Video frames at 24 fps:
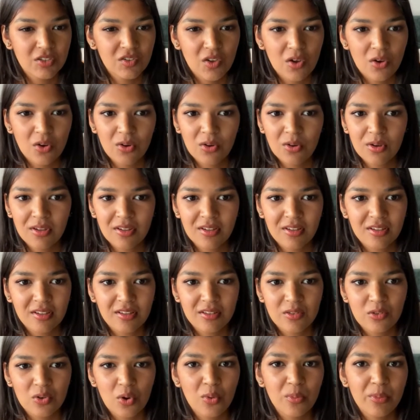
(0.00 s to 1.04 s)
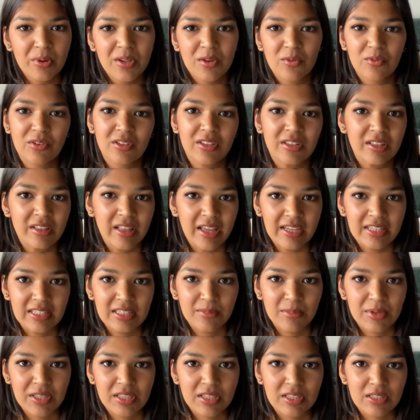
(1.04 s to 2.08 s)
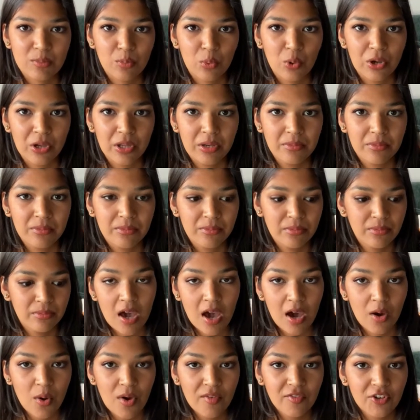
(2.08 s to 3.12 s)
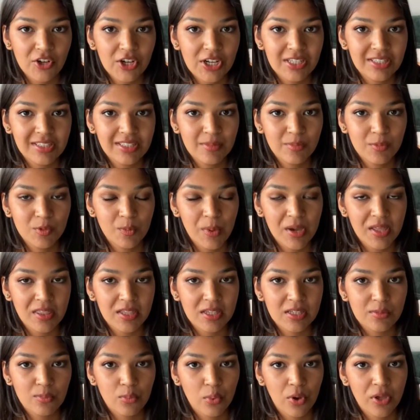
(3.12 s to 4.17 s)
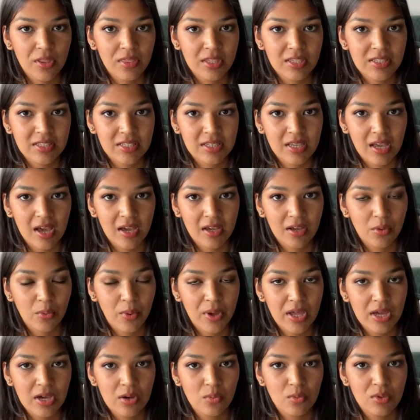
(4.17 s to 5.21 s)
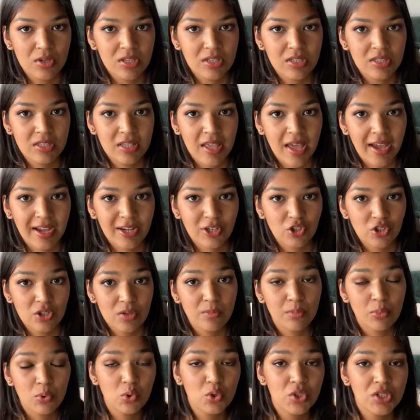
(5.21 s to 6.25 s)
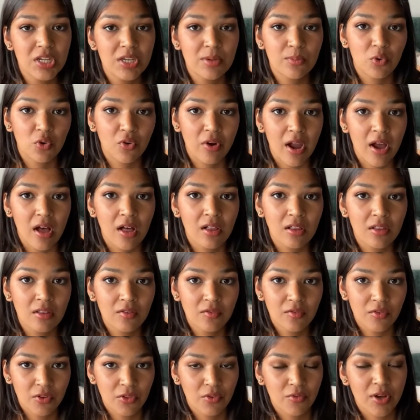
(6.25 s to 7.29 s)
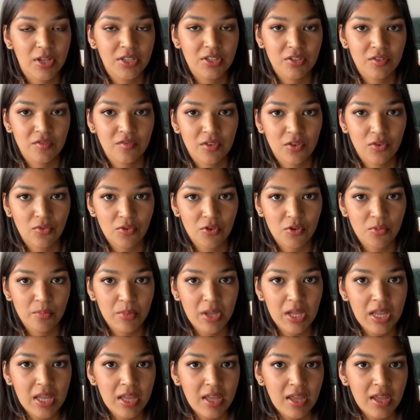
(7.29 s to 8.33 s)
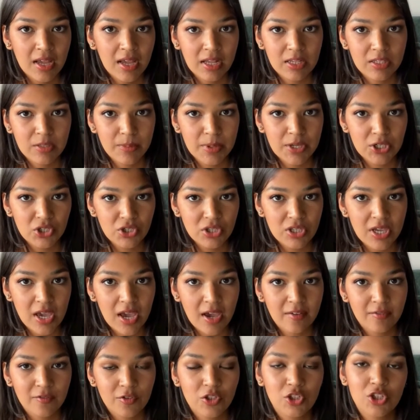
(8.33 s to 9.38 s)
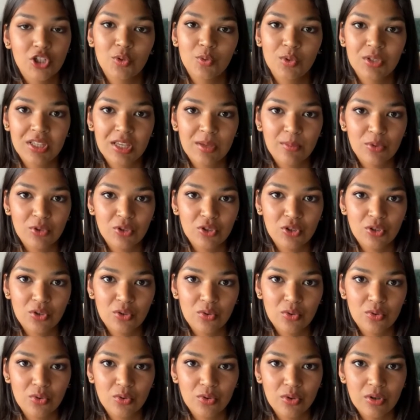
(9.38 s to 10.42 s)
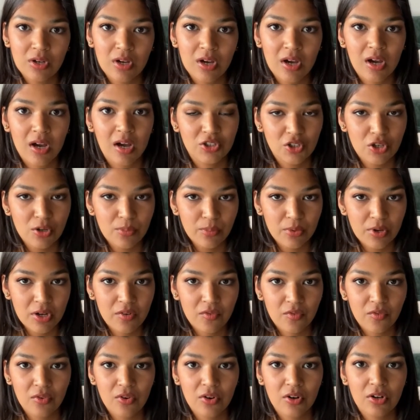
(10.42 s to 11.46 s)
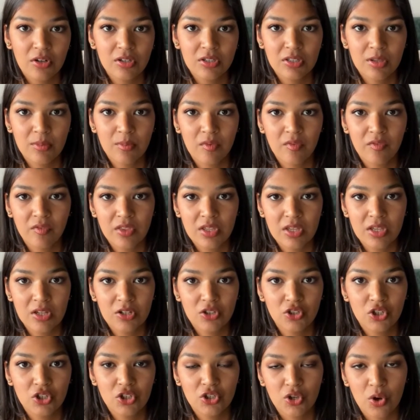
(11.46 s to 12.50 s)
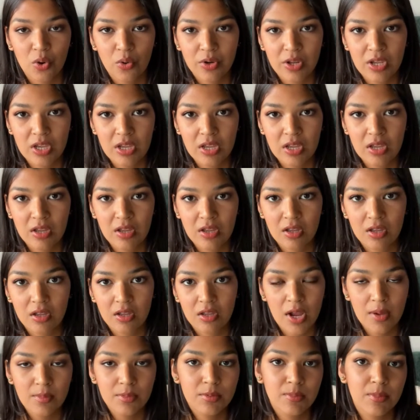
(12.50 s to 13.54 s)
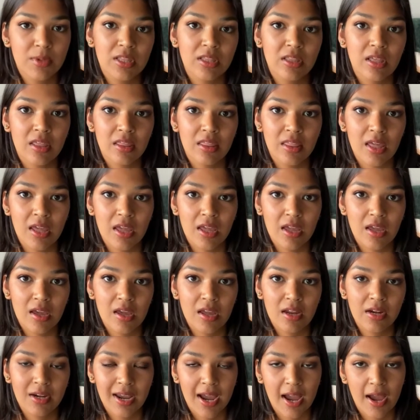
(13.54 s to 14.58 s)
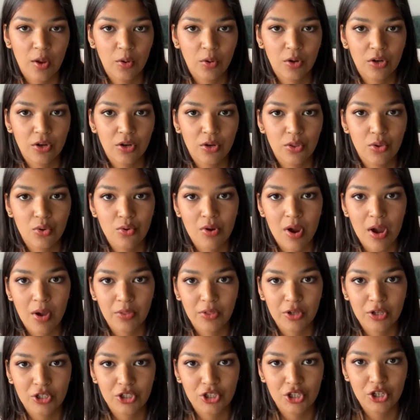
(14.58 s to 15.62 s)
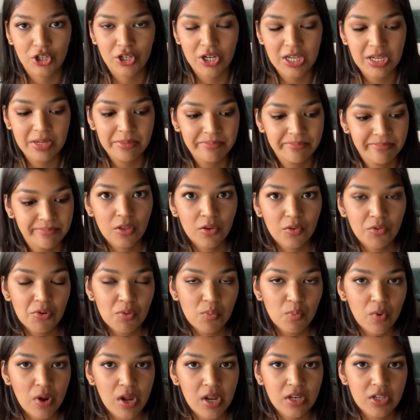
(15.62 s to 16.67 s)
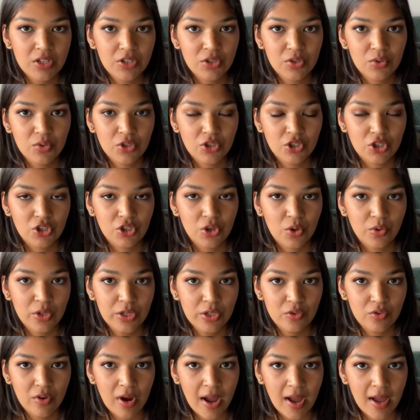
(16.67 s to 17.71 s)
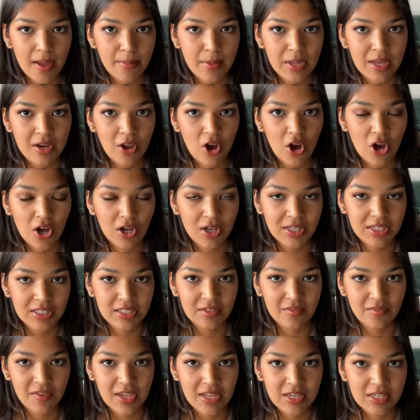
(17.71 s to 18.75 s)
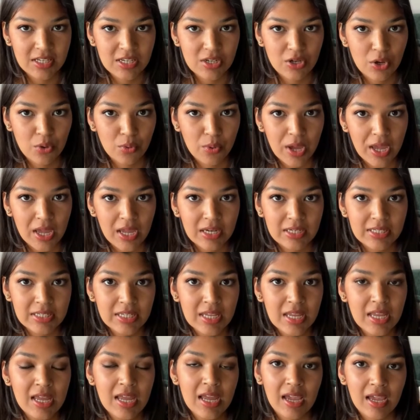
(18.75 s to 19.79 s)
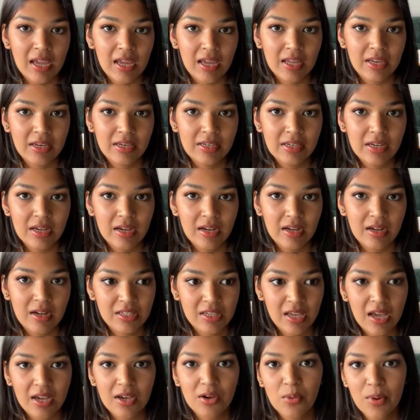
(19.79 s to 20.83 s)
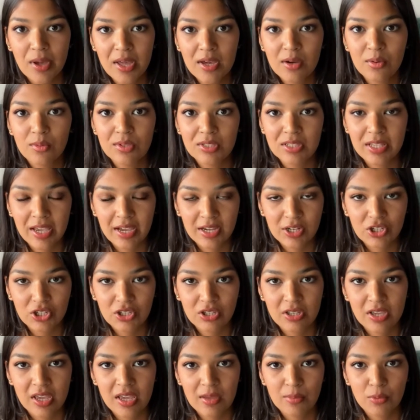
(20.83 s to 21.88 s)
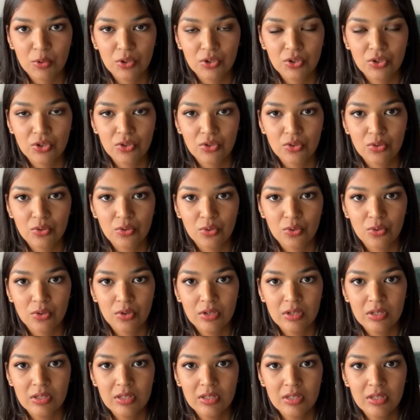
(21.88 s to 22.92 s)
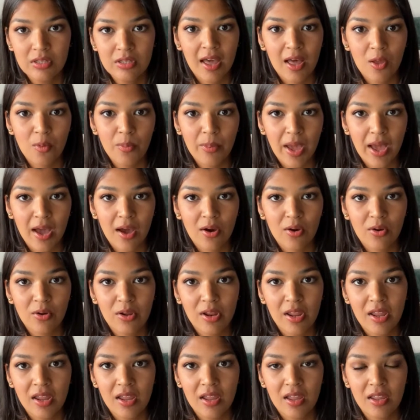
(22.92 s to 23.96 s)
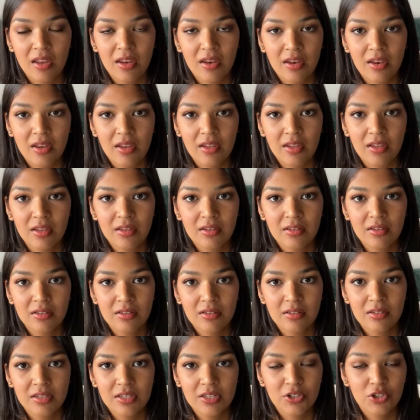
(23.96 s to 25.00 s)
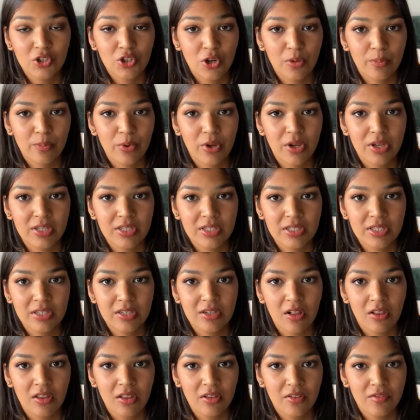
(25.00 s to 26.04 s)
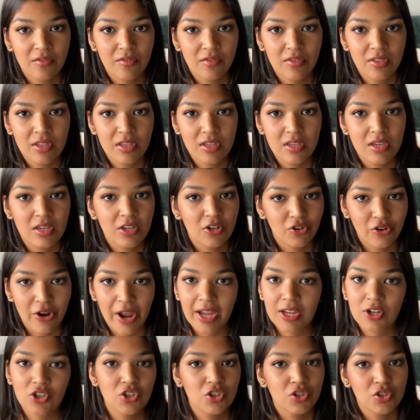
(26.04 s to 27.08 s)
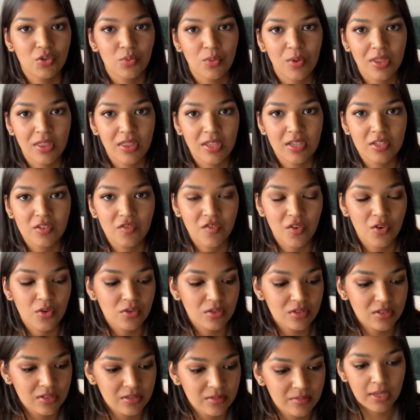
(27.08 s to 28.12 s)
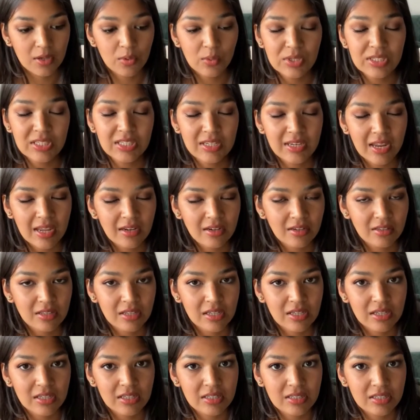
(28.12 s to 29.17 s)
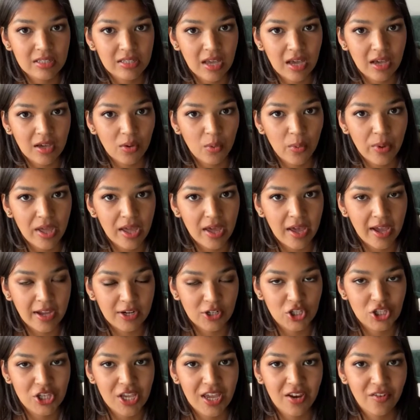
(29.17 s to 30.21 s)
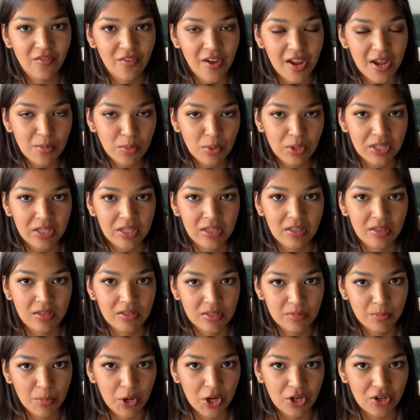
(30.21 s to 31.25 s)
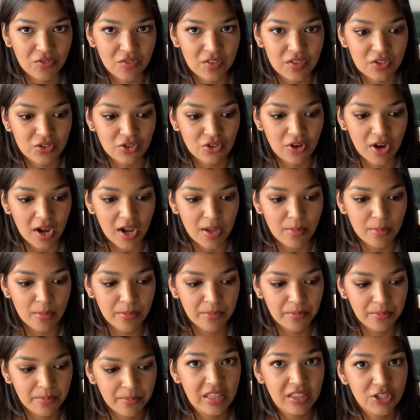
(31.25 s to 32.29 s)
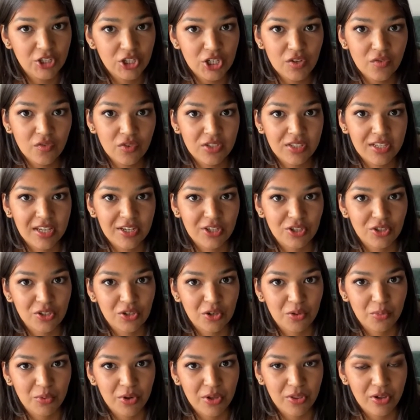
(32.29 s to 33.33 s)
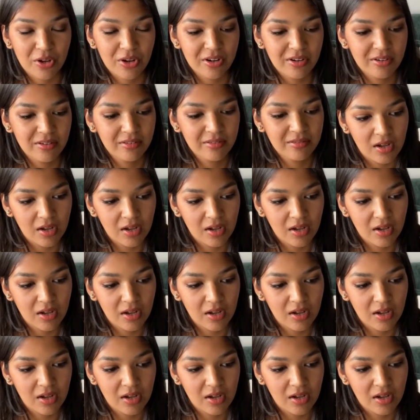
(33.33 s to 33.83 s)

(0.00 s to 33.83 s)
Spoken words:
So nobody really liked him at this point. However, it seemed by this point that Sacagawea was actually boosting morale for the rest of the group, especially after she was able to interpret for some of the Shoshone tribesmen that they encountered throughout their journey. The group ran into a Shoshone tribe in August of 1808, and Sacagawea was actually able to help out and interpret all of the interactions with these folks. Coincidentally, Sacagawea actually had family as part of this tribe, and the chief was actually her brother.